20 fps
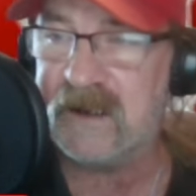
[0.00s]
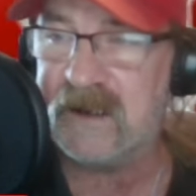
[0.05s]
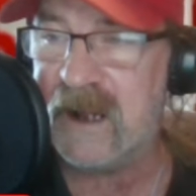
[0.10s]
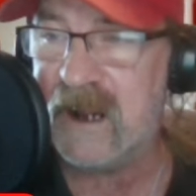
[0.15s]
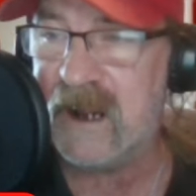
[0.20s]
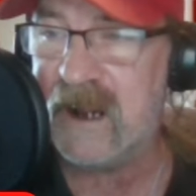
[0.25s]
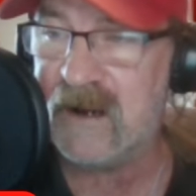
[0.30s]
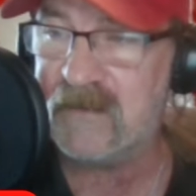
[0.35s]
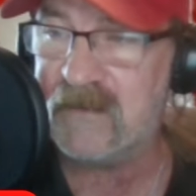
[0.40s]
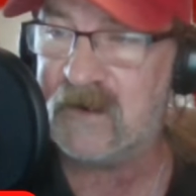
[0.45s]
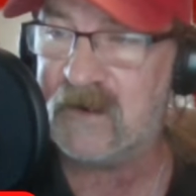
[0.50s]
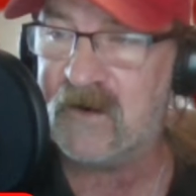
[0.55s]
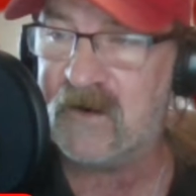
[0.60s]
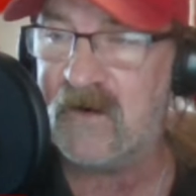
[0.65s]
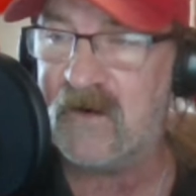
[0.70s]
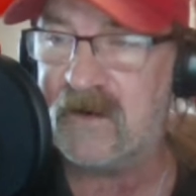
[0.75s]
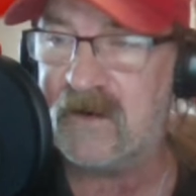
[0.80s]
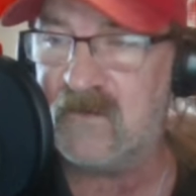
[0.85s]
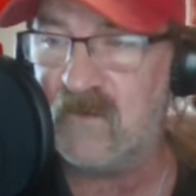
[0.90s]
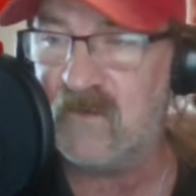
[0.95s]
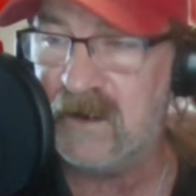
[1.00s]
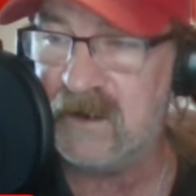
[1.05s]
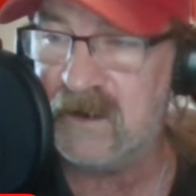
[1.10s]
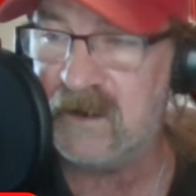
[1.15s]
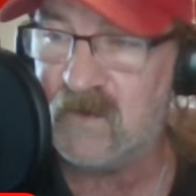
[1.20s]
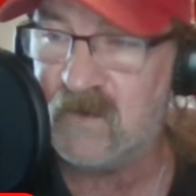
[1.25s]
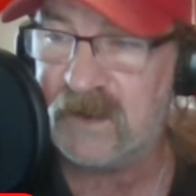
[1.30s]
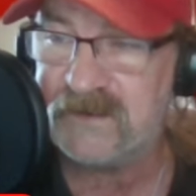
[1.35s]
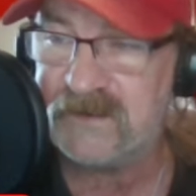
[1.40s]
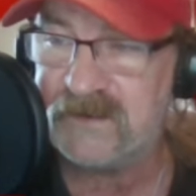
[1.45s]
Eric McCarty, Woody
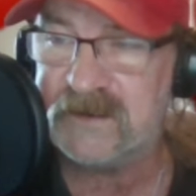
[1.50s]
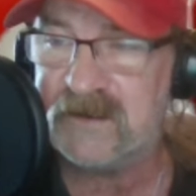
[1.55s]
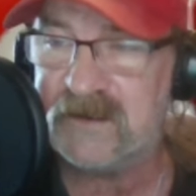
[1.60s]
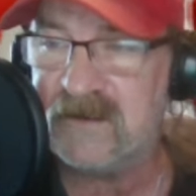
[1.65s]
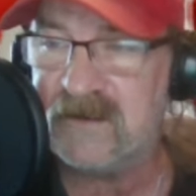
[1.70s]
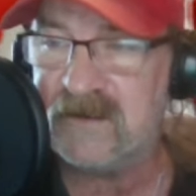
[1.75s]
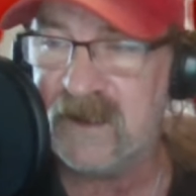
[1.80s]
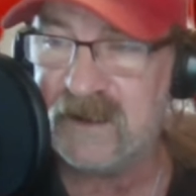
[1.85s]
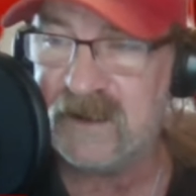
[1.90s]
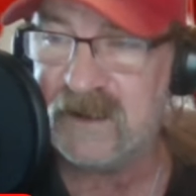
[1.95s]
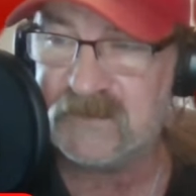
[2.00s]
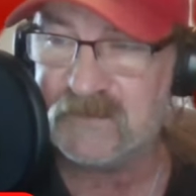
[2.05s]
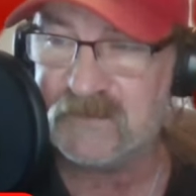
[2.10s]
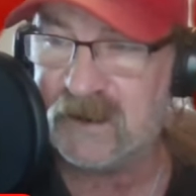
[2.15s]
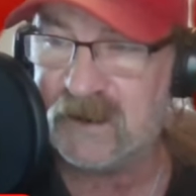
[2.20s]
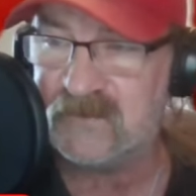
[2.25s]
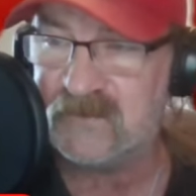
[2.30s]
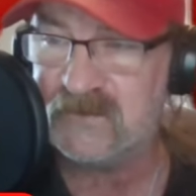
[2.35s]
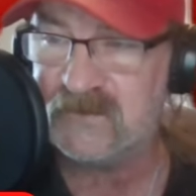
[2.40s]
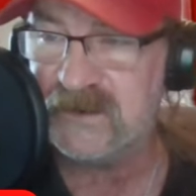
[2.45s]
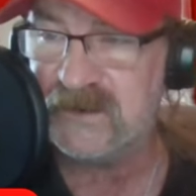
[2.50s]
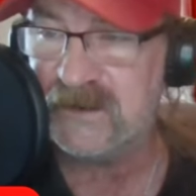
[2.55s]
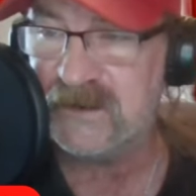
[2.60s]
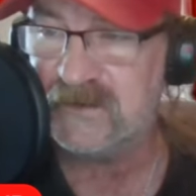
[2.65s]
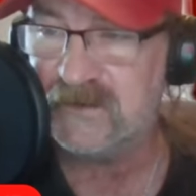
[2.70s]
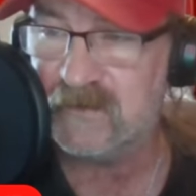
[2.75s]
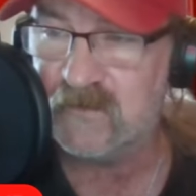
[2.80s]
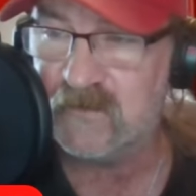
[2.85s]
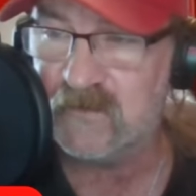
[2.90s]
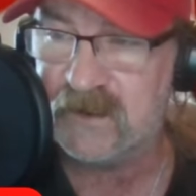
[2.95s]
Washington, Des Malone,
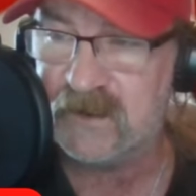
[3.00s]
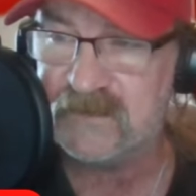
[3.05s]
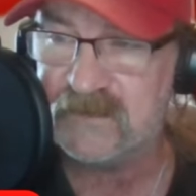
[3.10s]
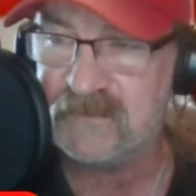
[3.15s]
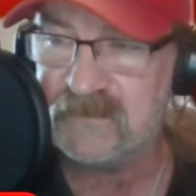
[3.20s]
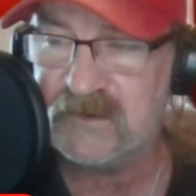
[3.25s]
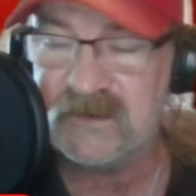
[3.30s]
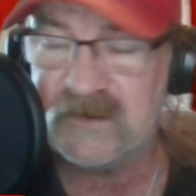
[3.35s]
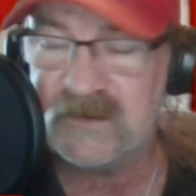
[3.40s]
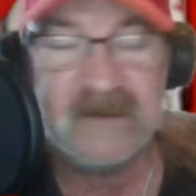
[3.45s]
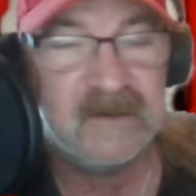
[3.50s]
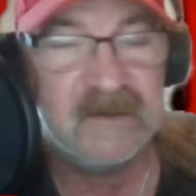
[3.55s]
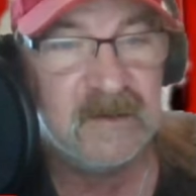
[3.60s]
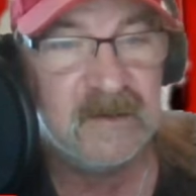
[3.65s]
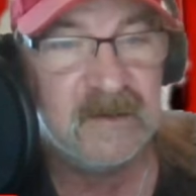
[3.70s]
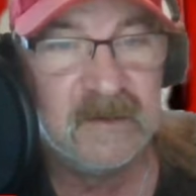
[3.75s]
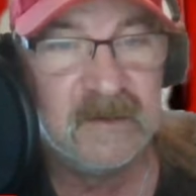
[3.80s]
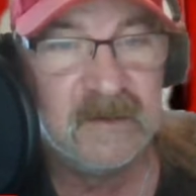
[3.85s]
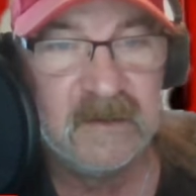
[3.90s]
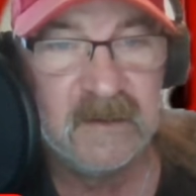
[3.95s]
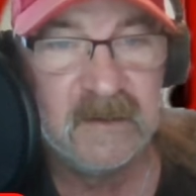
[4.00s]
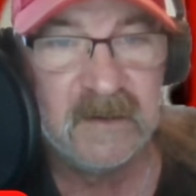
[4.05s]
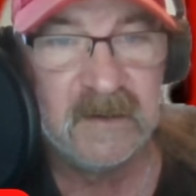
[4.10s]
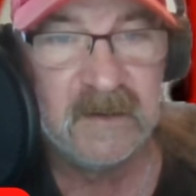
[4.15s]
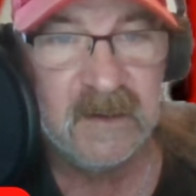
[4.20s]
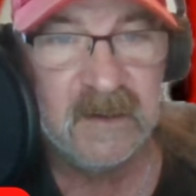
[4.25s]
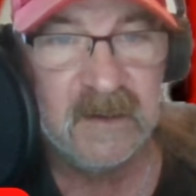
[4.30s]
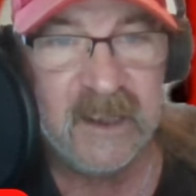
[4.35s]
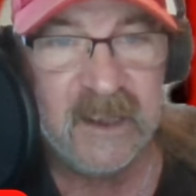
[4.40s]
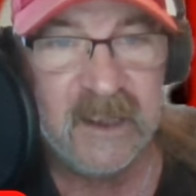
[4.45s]
Gentry Williams.
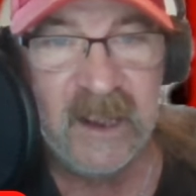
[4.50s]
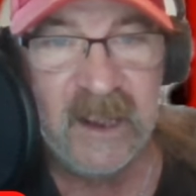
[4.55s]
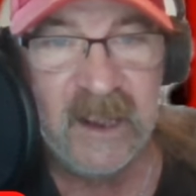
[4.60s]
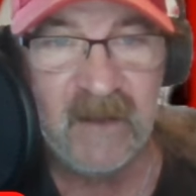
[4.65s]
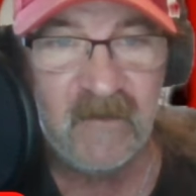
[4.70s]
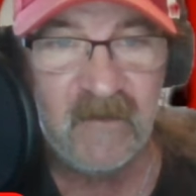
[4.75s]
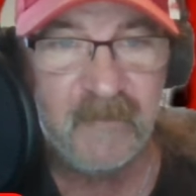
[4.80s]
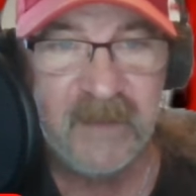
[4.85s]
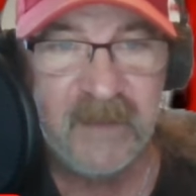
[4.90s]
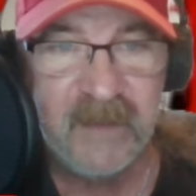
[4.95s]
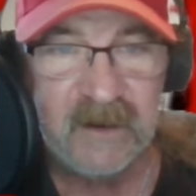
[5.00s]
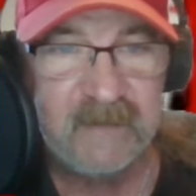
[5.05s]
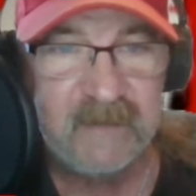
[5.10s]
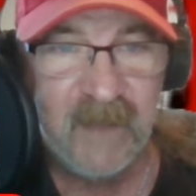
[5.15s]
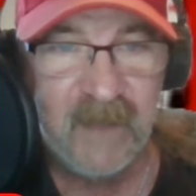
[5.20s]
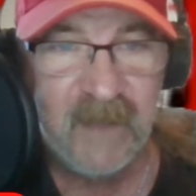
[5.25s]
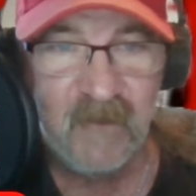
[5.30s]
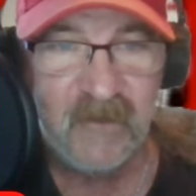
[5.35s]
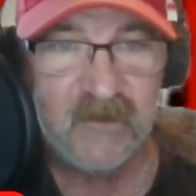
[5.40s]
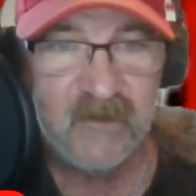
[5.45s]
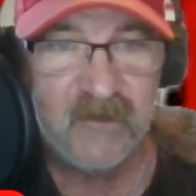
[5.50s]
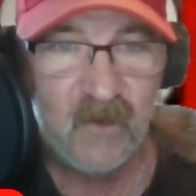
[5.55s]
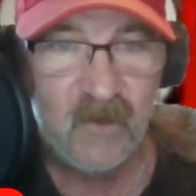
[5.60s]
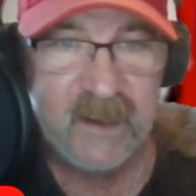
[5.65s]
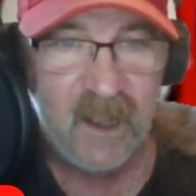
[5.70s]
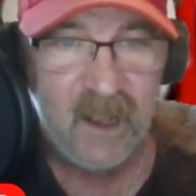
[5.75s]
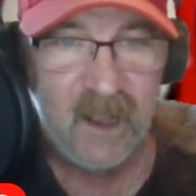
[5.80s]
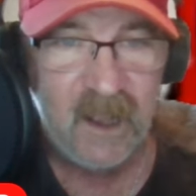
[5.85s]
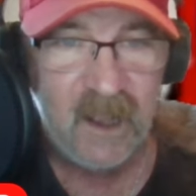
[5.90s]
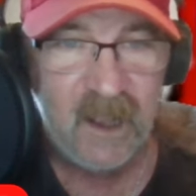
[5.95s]
And hell, Billy Bowman,
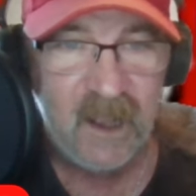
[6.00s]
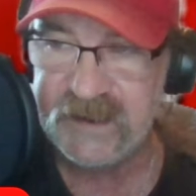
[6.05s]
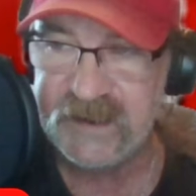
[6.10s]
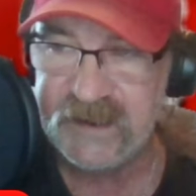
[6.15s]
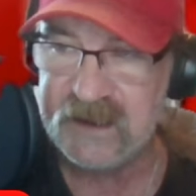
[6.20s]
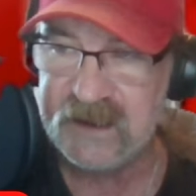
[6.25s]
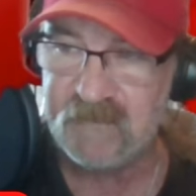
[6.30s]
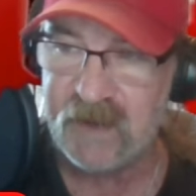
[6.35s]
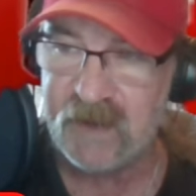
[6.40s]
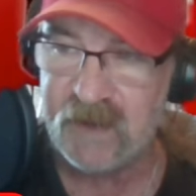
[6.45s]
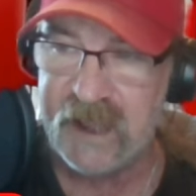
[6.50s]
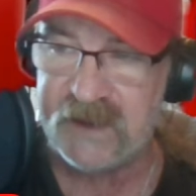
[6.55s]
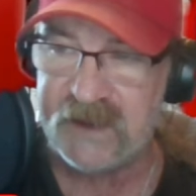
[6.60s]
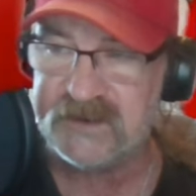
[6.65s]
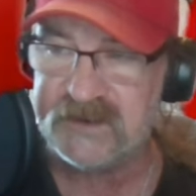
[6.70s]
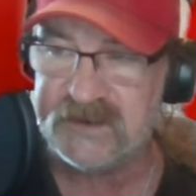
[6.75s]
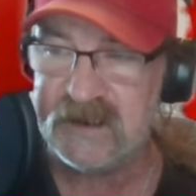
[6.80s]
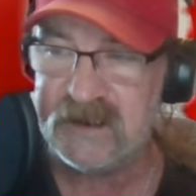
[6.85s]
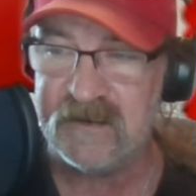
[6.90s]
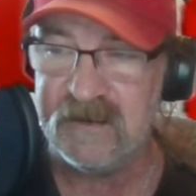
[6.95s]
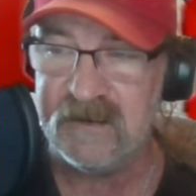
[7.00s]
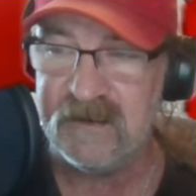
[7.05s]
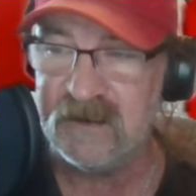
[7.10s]
we all seen him last year.